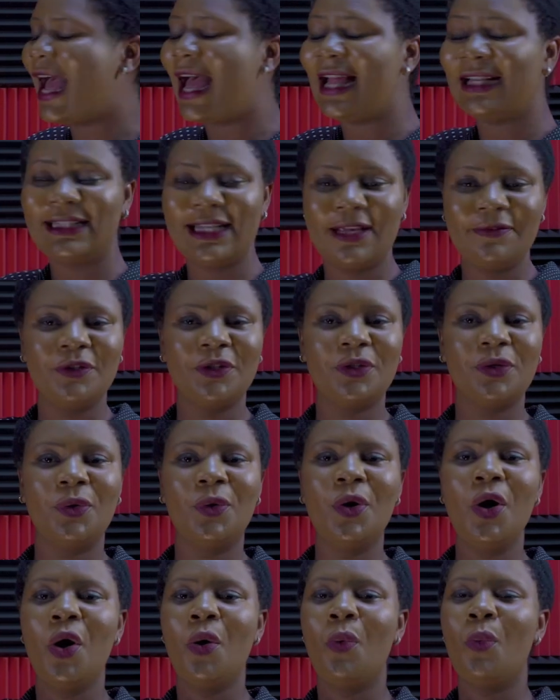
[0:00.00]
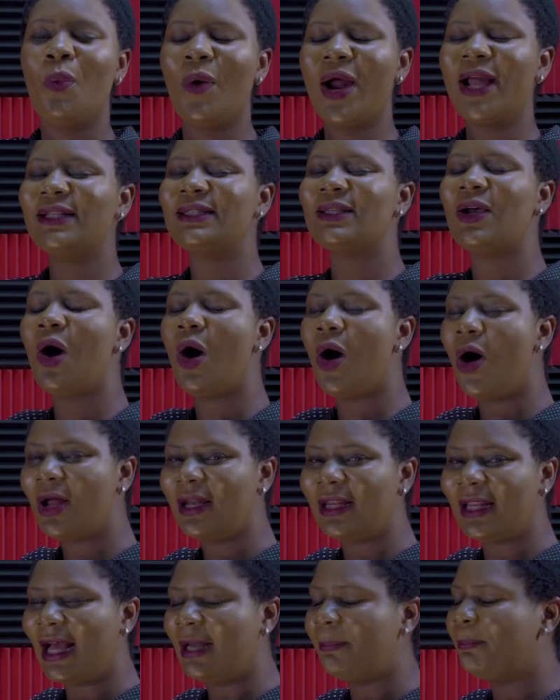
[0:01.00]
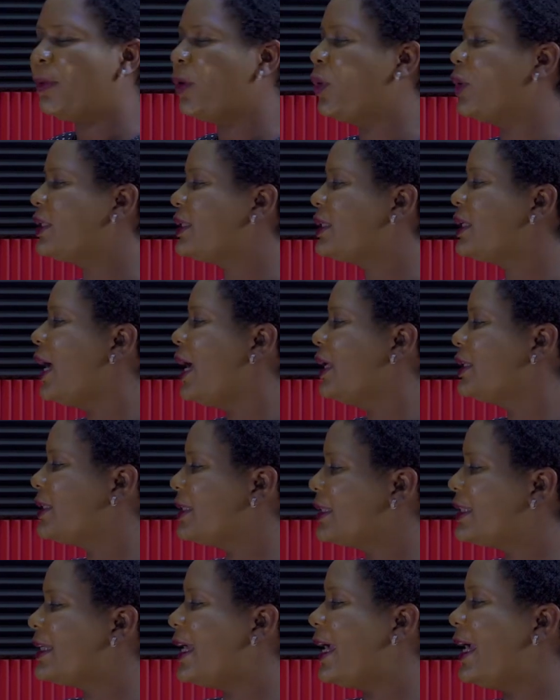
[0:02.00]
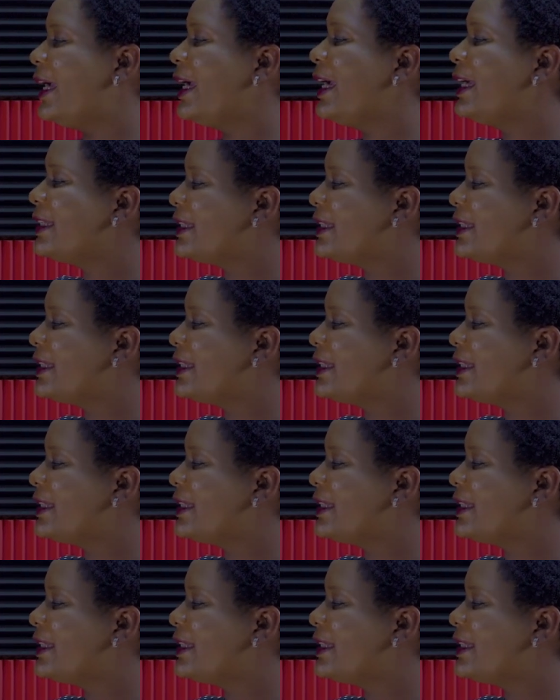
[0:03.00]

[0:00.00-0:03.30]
and DAVIDO went on that post to say,